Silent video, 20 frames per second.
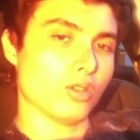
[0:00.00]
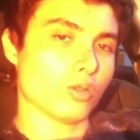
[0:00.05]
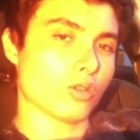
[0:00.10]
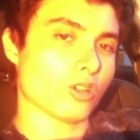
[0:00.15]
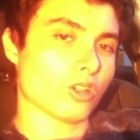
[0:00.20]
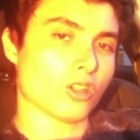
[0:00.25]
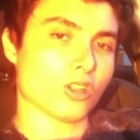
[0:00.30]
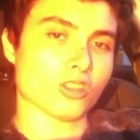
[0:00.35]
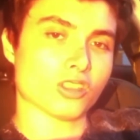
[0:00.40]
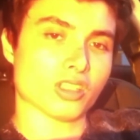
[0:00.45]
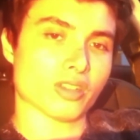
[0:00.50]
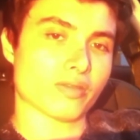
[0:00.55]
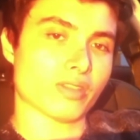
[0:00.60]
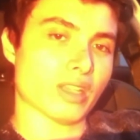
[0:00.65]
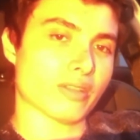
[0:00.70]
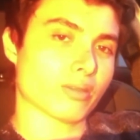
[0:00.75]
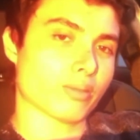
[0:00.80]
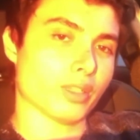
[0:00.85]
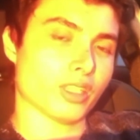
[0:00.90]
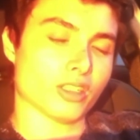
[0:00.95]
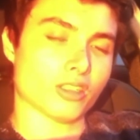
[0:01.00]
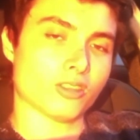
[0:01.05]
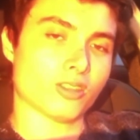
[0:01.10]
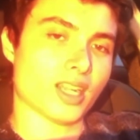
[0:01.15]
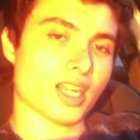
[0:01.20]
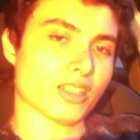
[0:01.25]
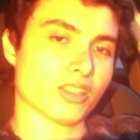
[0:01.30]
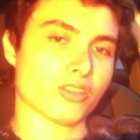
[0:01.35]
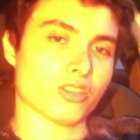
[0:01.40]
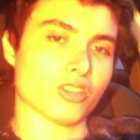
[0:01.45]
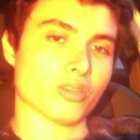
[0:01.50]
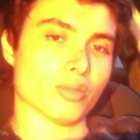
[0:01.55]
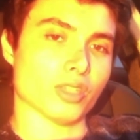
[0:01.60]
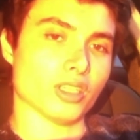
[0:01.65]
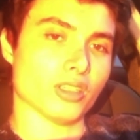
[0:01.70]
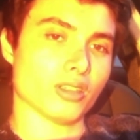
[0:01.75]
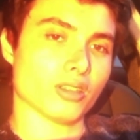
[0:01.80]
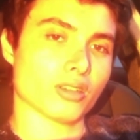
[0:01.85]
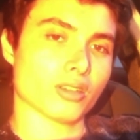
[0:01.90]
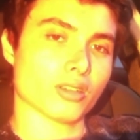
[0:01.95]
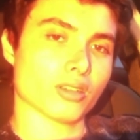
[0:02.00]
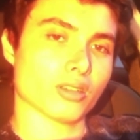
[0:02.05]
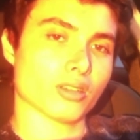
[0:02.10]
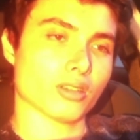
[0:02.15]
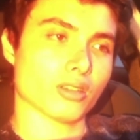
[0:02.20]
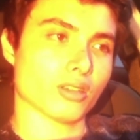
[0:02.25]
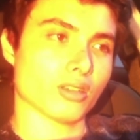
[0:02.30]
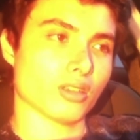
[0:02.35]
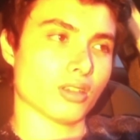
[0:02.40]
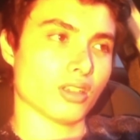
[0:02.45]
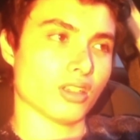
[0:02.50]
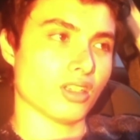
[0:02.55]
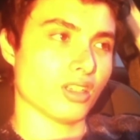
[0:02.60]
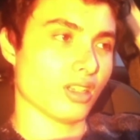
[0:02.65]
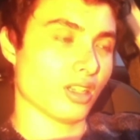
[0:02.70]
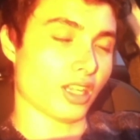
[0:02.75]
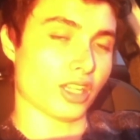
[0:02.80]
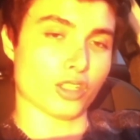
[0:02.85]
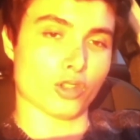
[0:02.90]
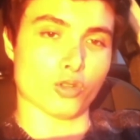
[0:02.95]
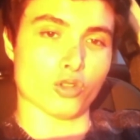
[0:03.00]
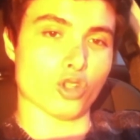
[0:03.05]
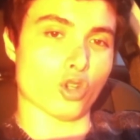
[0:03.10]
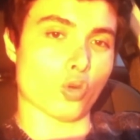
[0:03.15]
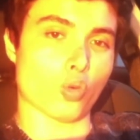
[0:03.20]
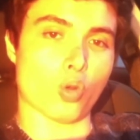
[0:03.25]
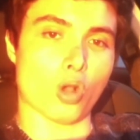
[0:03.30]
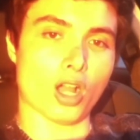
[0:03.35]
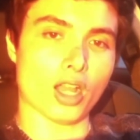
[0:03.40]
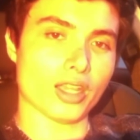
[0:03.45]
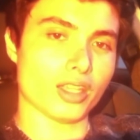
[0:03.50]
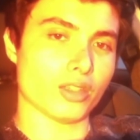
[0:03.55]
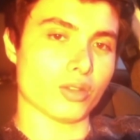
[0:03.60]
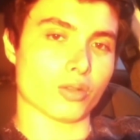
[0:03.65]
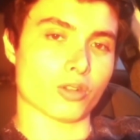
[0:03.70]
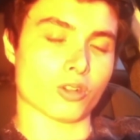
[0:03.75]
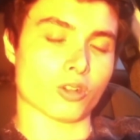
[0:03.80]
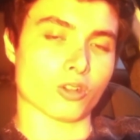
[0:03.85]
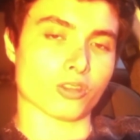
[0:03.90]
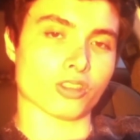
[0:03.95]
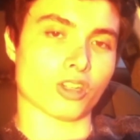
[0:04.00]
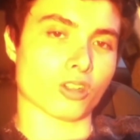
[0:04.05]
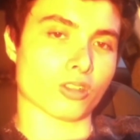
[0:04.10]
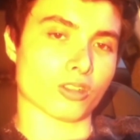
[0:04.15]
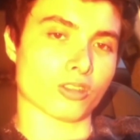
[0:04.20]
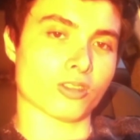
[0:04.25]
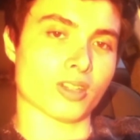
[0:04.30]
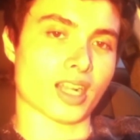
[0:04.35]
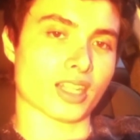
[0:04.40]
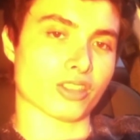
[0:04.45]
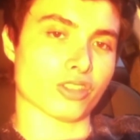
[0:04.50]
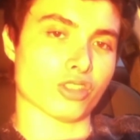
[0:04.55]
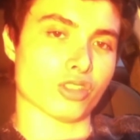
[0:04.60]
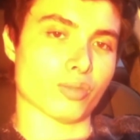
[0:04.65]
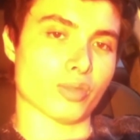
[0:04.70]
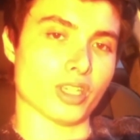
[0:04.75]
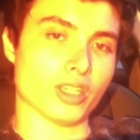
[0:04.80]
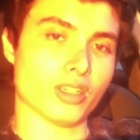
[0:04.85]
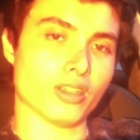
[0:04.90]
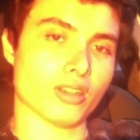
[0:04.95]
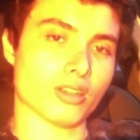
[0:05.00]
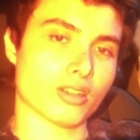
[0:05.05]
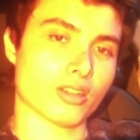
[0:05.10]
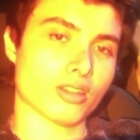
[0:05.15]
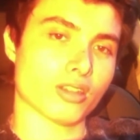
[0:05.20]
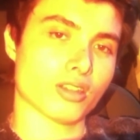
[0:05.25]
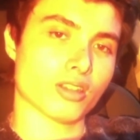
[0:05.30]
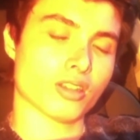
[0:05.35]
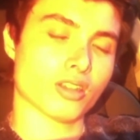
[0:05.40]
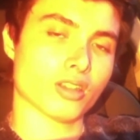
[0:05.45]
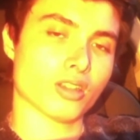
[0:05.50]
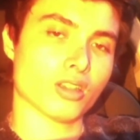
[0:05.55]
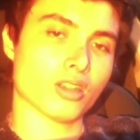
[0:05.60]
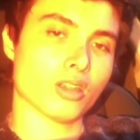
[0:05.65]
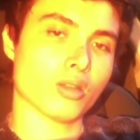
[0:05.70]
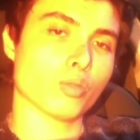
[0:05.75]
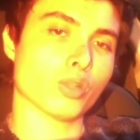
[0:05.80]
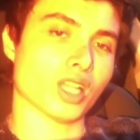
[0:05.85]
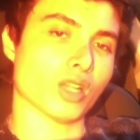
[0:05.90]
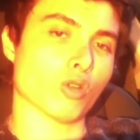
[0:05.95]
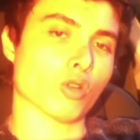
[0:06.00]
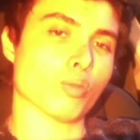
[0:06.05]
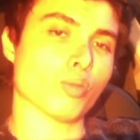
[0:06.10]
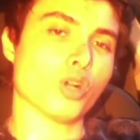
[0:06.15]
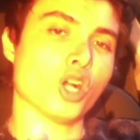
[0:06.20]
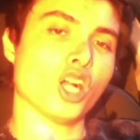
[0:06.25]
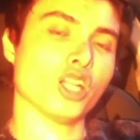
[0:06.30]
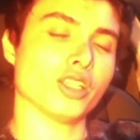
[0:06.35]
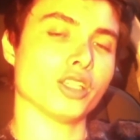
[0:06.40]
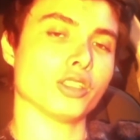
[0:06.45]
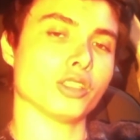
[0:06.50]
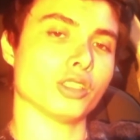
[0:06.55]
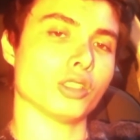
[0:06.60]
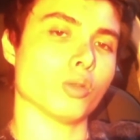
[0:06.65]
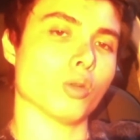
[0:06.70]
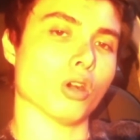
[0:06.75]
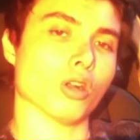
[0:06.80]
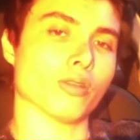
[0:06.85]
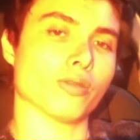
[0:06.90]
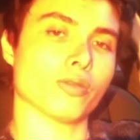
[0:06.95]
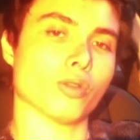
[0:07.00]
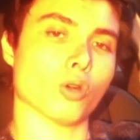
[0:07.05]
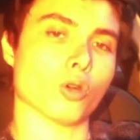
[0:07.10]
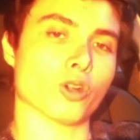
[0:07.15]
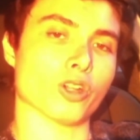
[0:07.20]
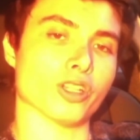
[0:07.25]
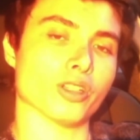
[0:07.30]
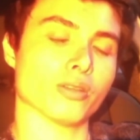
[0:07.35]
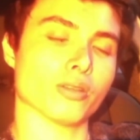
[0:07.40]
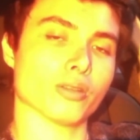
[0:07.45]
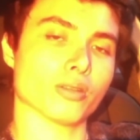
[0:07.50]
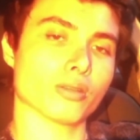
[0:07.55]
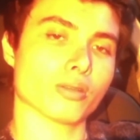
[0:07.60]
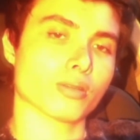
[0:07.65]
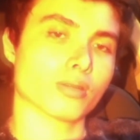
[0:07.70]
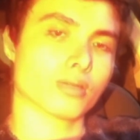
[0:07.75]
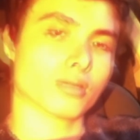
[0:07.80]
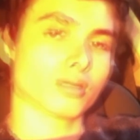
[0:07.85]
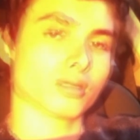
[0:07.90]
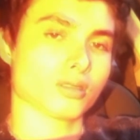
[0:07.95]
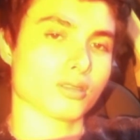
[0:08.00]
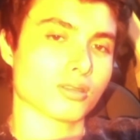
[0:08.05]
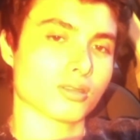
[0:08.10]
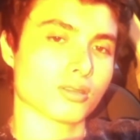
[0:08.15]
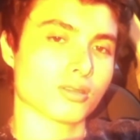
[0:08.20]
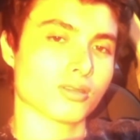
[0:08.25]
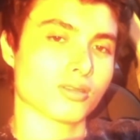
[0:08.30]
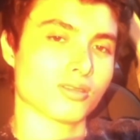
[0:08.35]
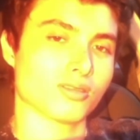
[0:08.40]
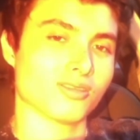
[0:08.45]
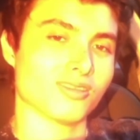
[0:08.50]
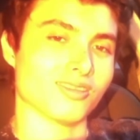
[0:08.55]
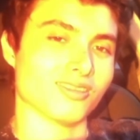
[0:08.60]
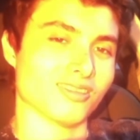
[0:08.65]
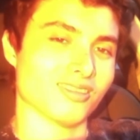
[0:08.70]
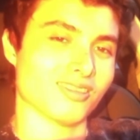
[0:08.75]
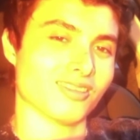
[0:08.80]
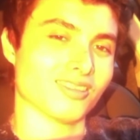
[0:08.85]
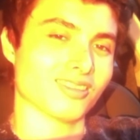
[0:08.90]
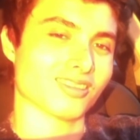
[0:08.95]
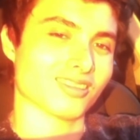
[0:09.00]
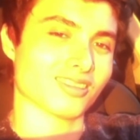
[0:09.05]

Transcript: You girls have never been attracted to me. I don't know why you girls aren't attracted to me, but I will punish you all for it. And